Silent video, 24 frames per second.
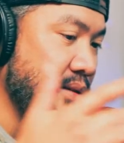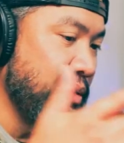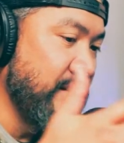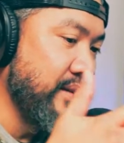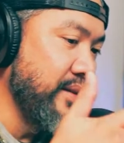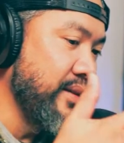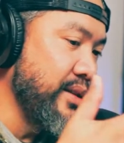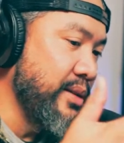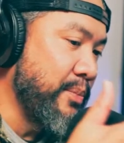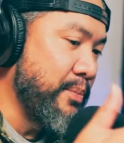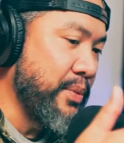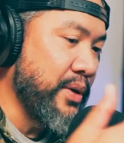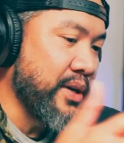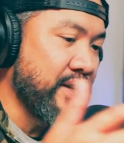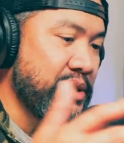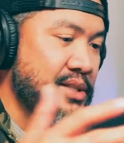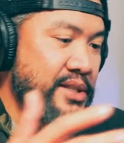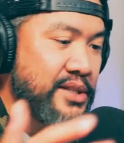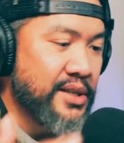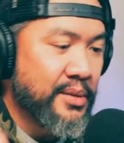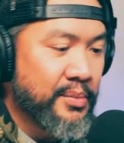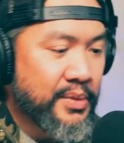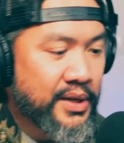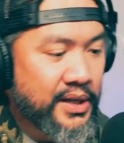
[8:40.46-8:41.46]
The
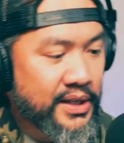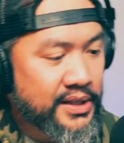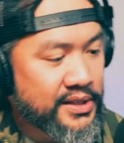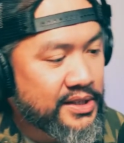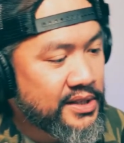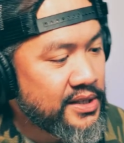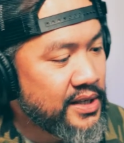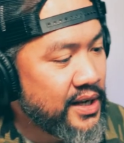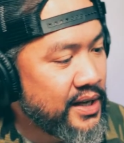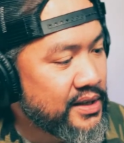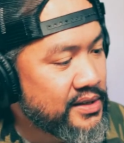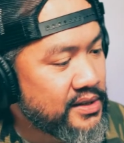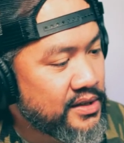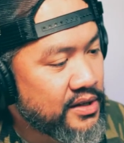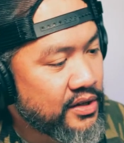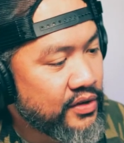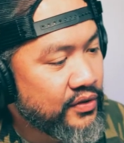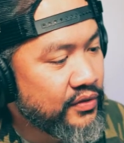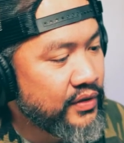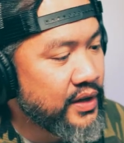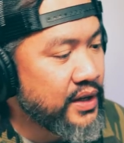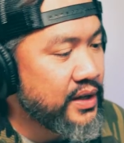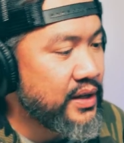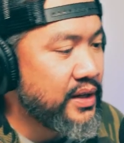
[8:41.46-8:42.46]
proximity test
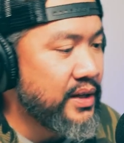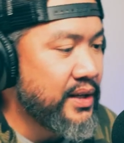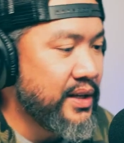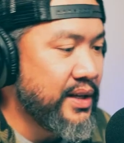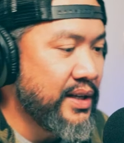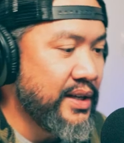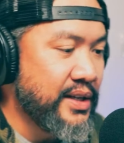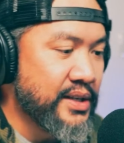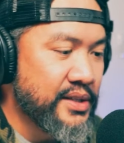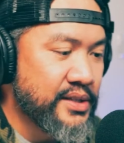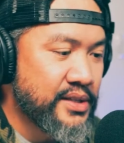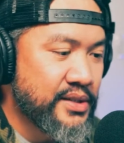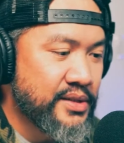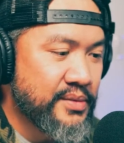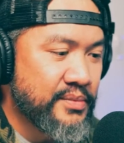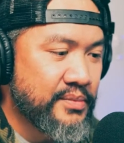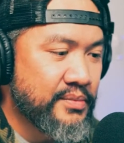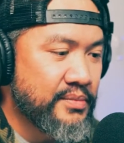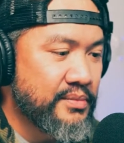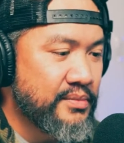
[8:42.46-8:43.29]
of it is